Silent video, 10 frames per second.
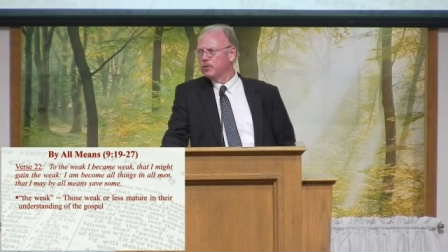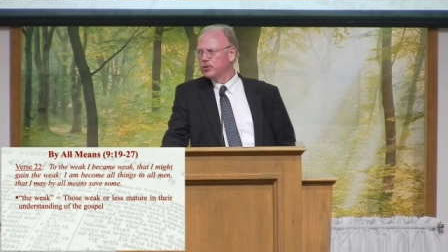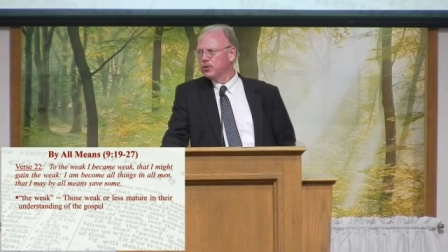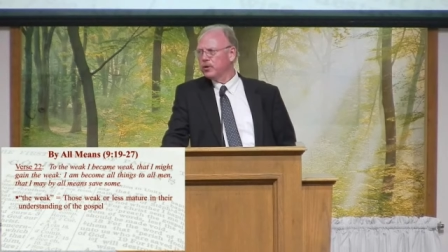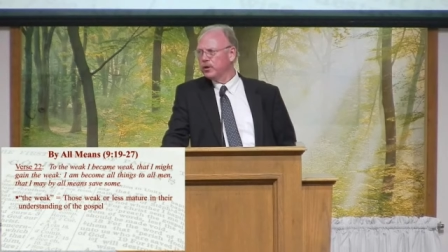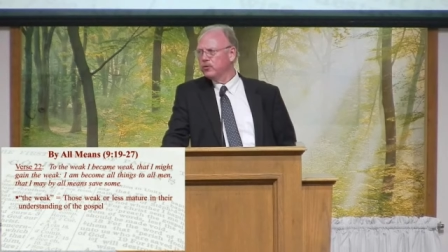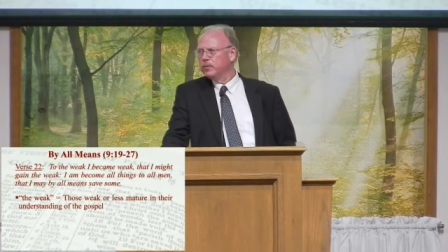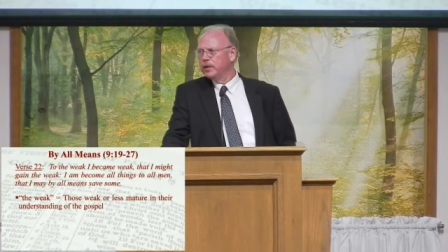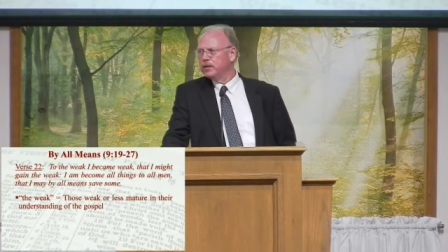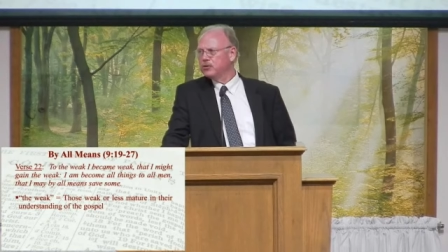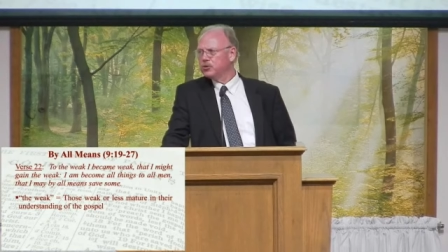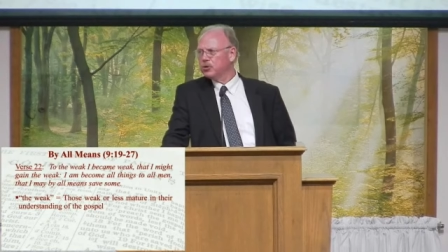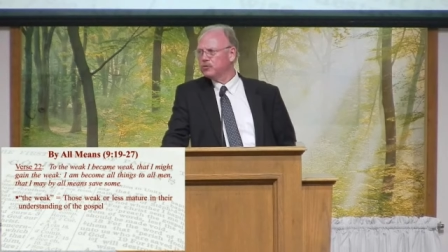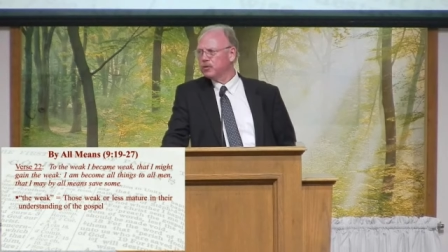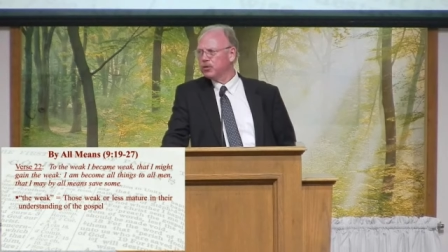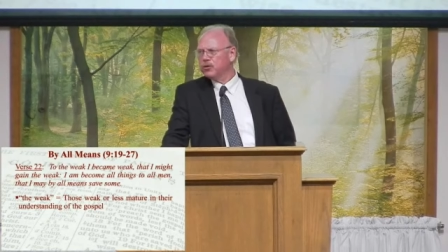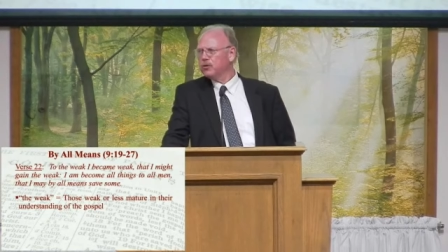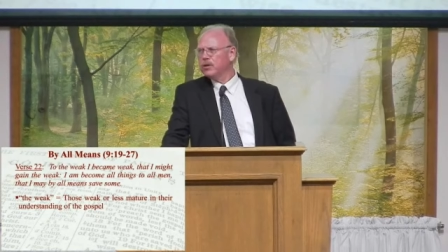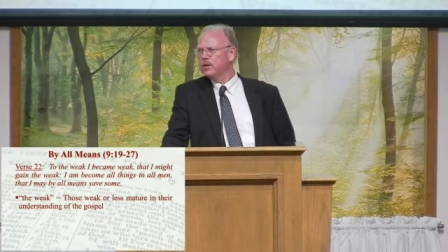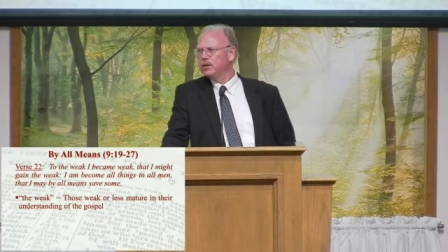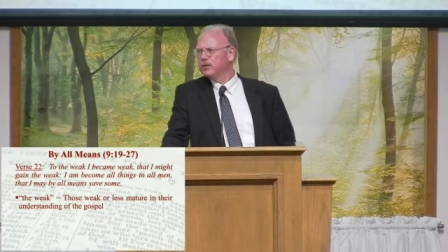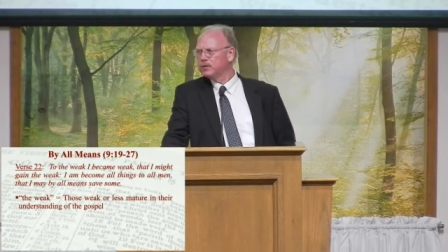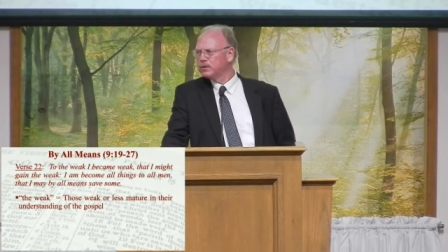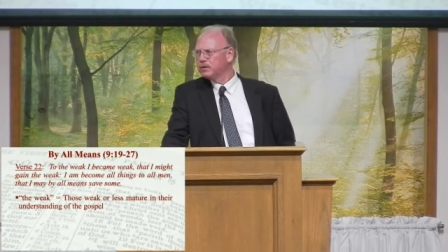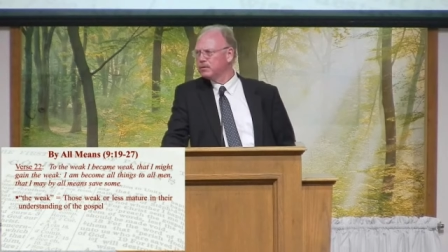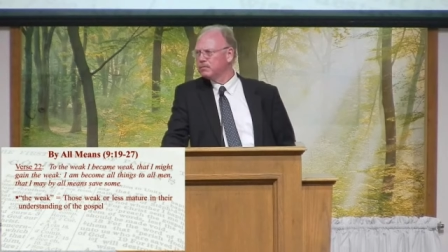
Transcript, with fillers: of maturity who've been in the church for 30 years.